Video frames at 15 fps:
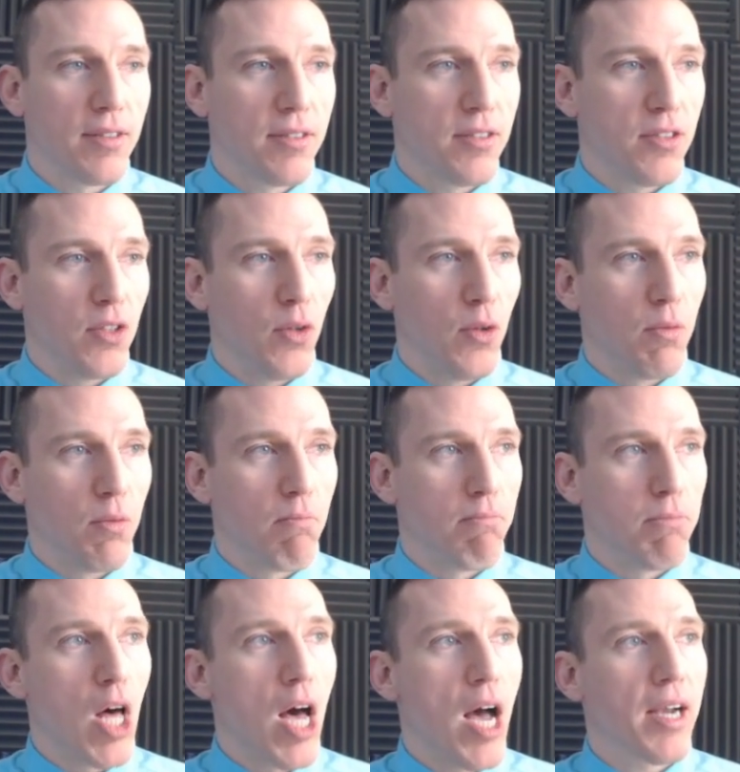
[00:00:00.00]
to
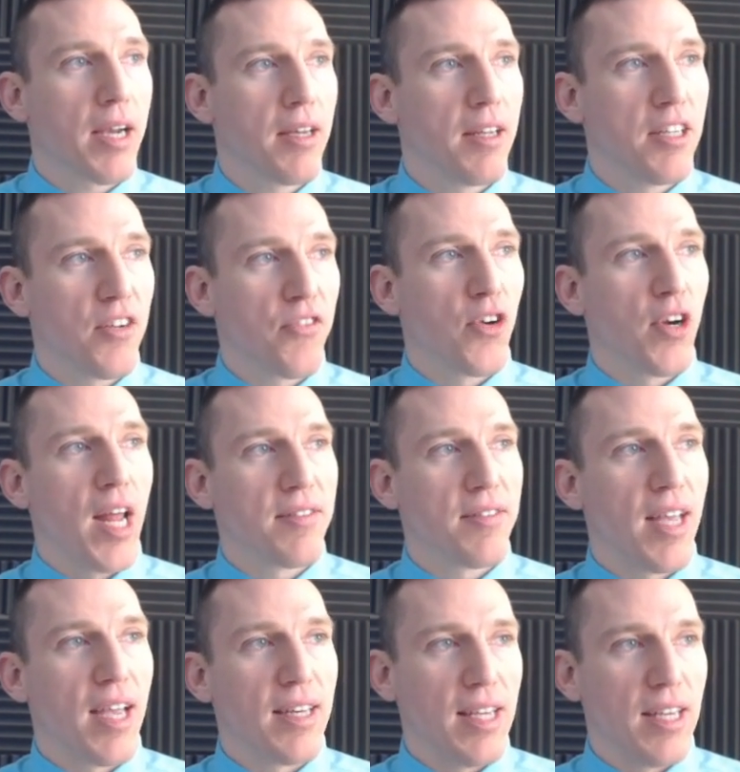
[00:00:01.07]
block different
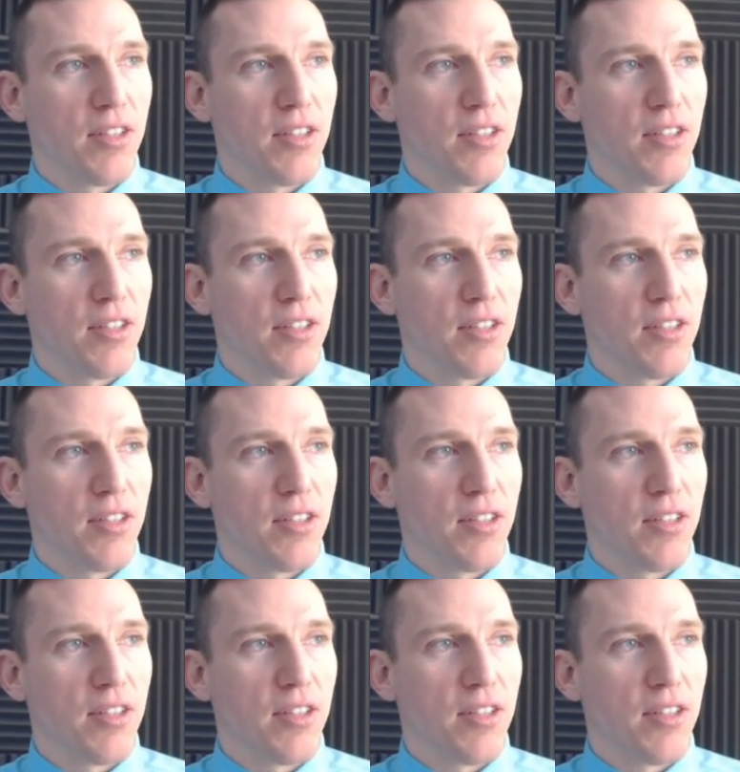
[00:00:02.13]
SID.